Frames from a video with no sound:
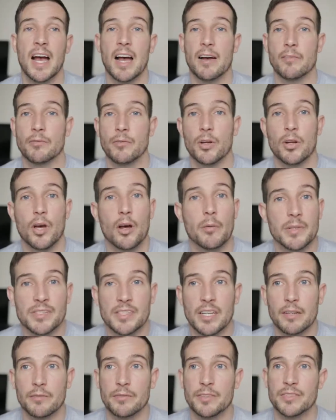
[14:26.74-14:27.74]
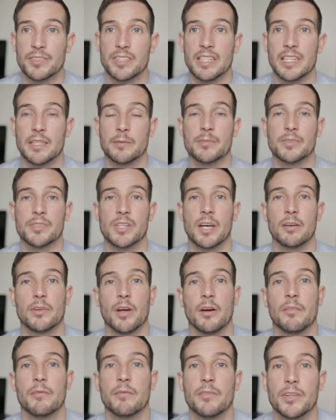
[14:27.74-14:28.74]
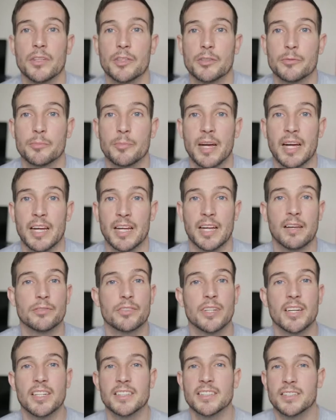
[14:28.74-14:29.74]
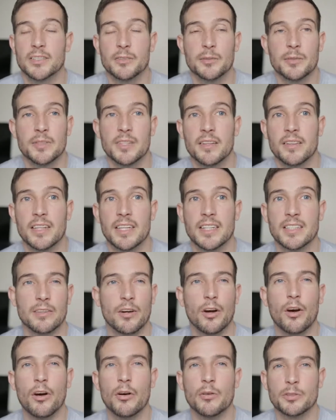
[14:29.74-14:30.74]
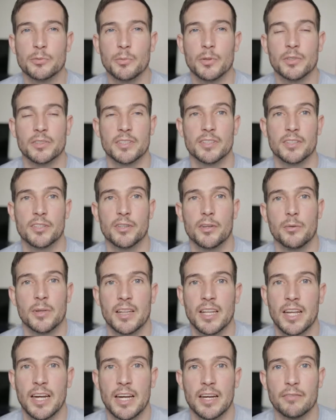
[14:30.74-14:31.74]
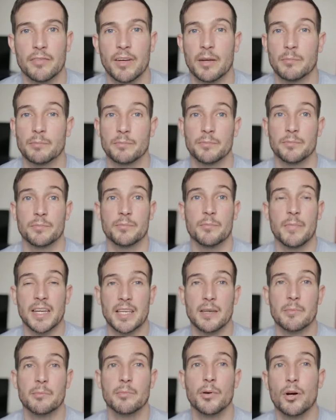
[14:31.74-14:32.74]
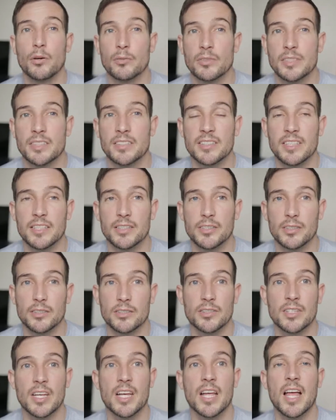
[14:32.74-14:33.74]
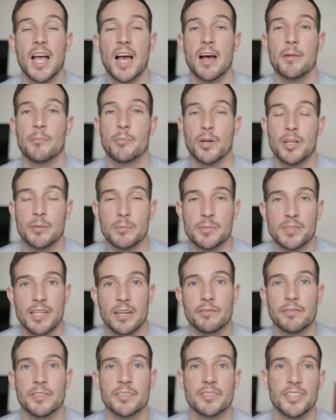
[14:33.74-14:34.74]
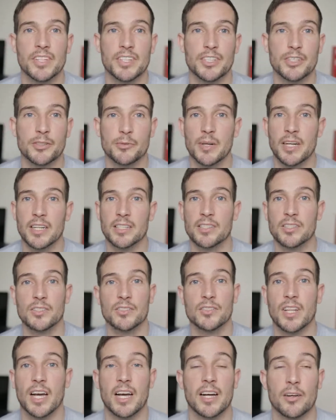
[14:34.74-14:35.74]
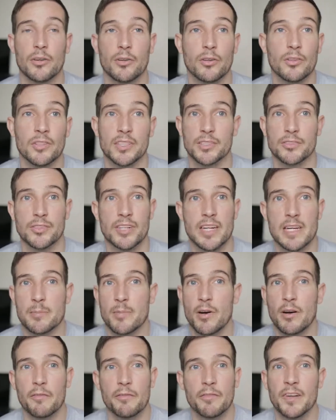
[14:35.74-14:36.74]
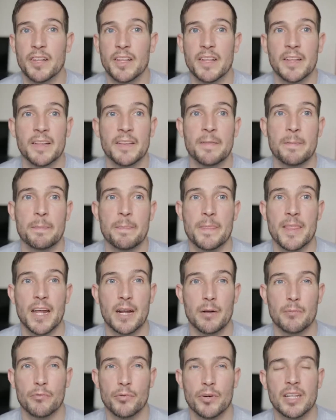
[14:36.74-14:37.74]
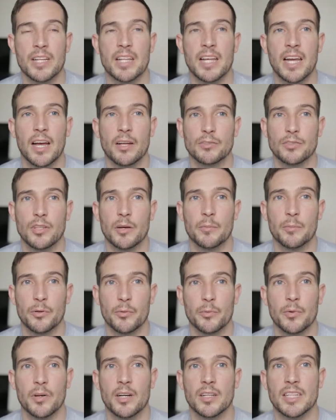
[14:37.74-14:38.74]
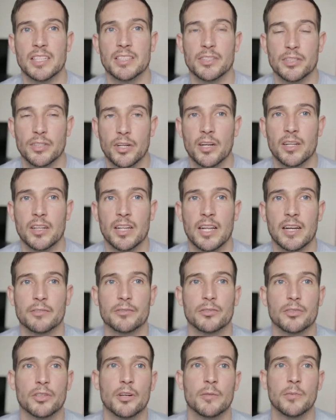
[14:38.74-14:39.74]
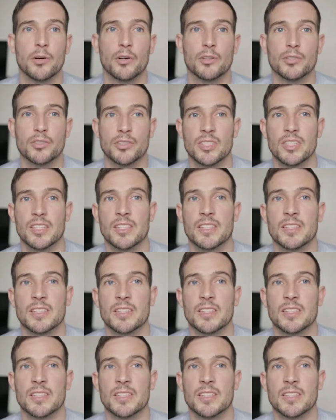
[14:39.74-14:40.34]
I've got all my self-esteem, self-confidence back. I've started doing the things I always wanted to do in life. I'm making bold decisions. I'm putting myself in situations that I could only dream of. And I'm really on top of the world, enjoying life so much.